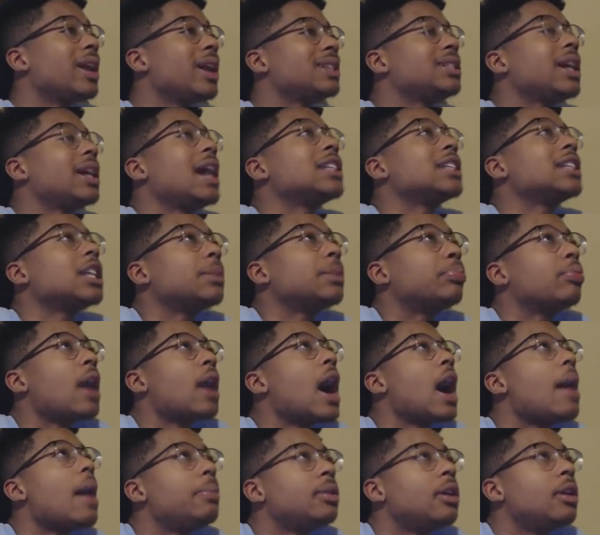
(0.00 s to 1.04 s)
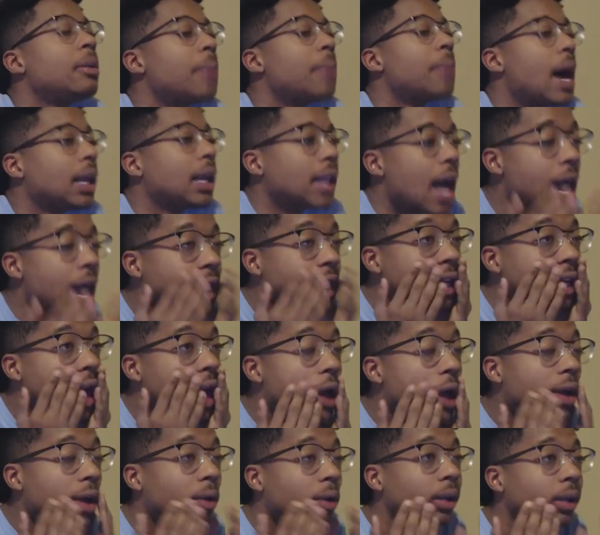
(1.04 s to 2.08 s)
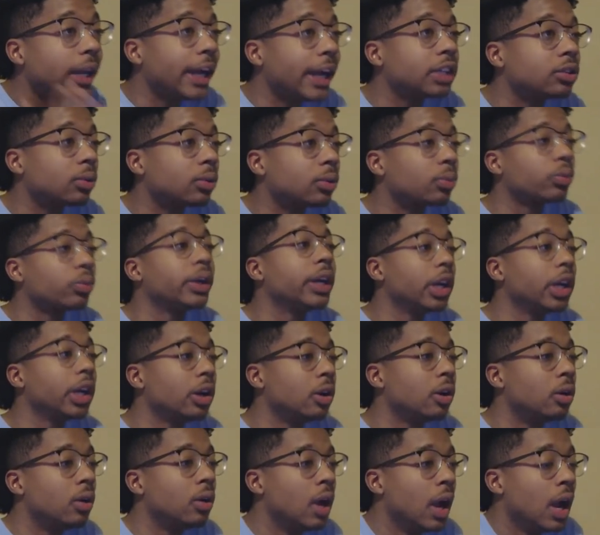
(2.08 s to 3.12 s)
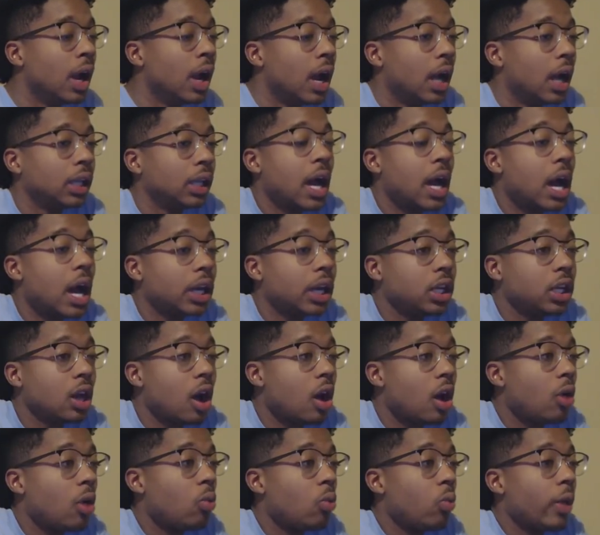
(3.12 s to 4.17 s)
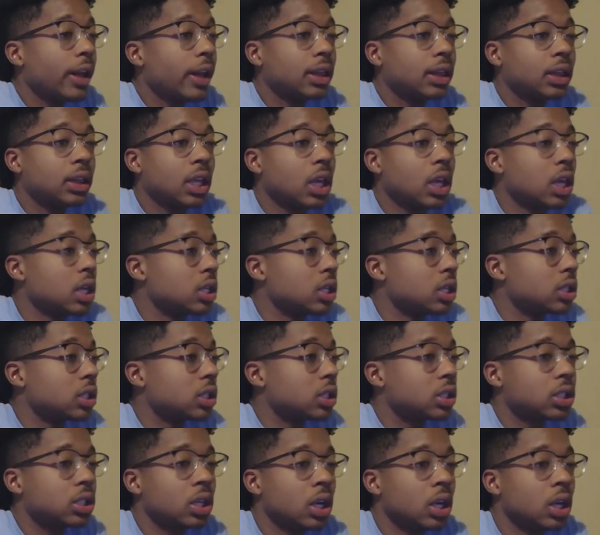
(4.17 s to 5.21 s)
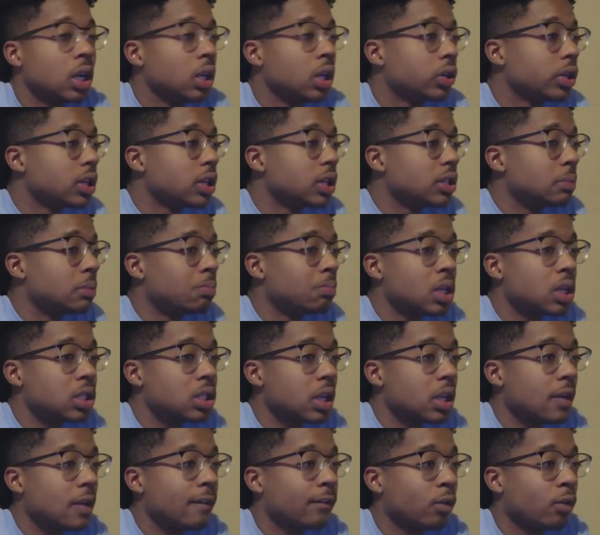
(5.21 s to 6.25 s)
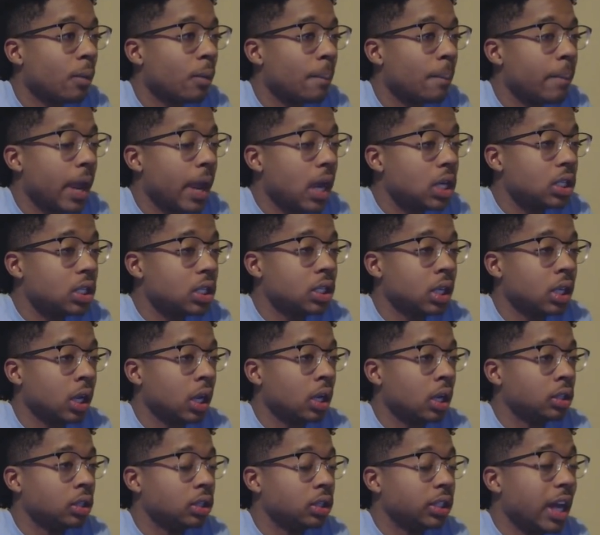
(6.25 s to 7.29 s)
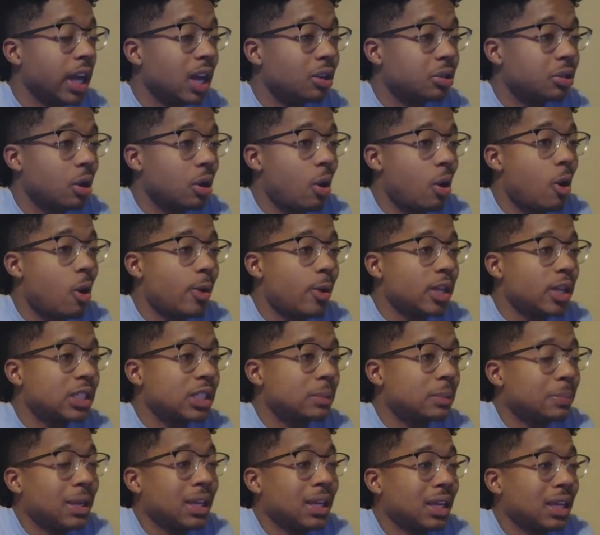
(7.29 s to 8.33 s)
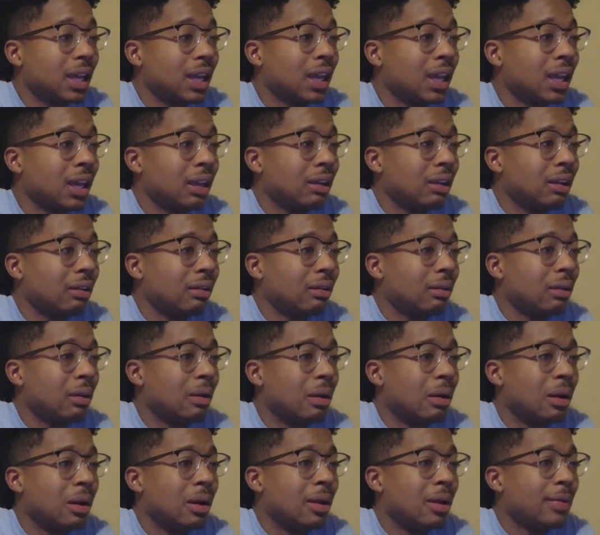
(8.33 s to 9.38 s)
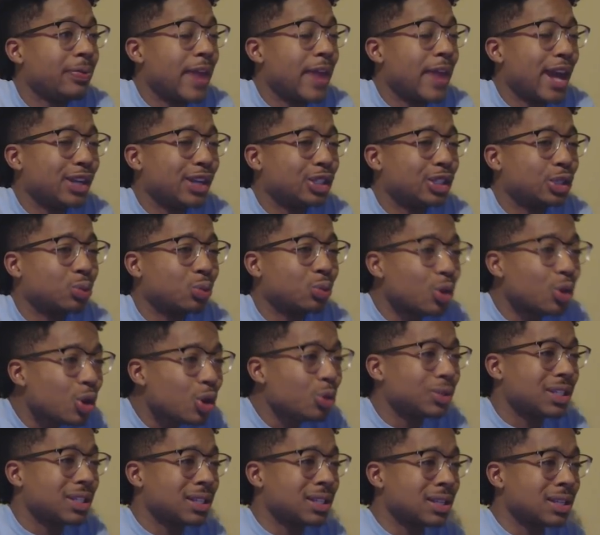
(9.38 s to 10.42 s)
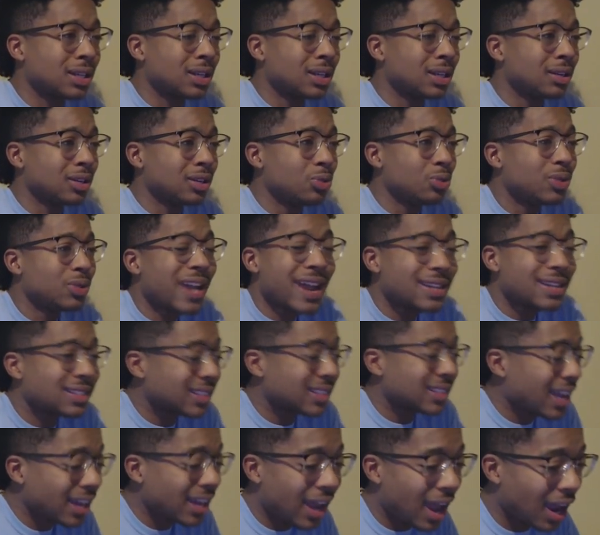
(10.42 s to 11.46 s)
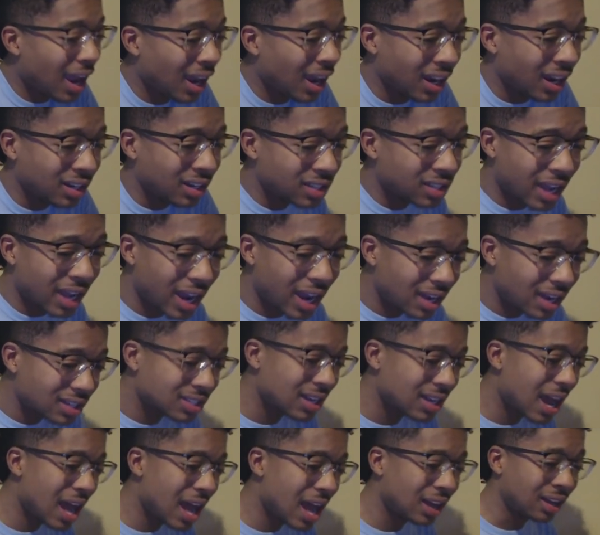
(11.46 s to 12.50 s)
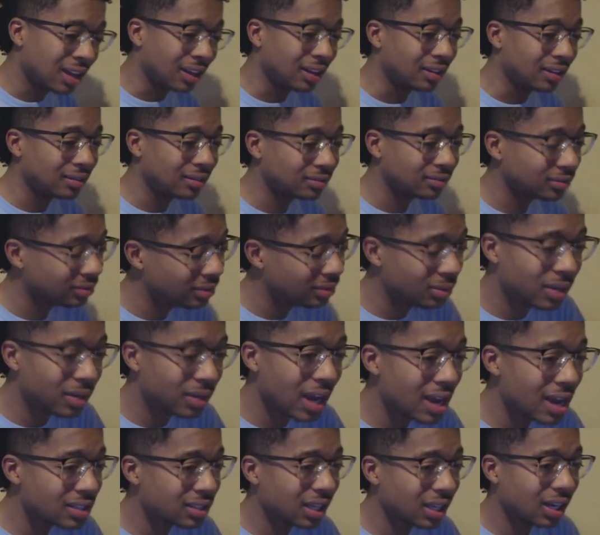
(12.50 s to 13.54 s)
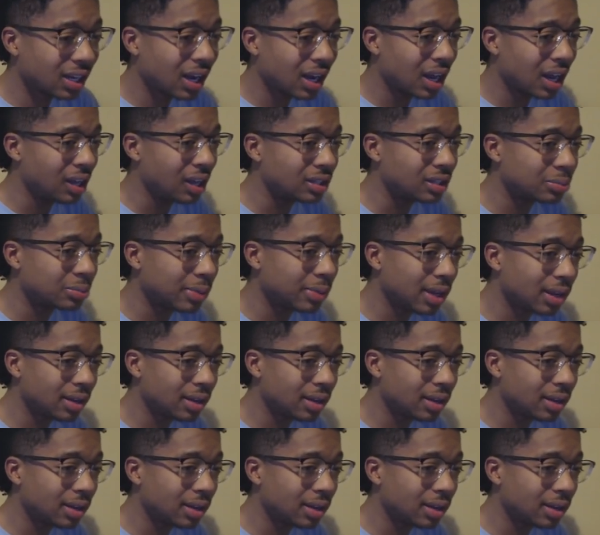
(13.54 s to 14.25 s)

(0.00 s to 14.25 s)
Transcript: See, that's a problem. A lot of y'all don't like the real. A lot of y'all want this misinformation. J. Cole is speaking that truth. You can't say the age. The age silent. You can't say the age, man.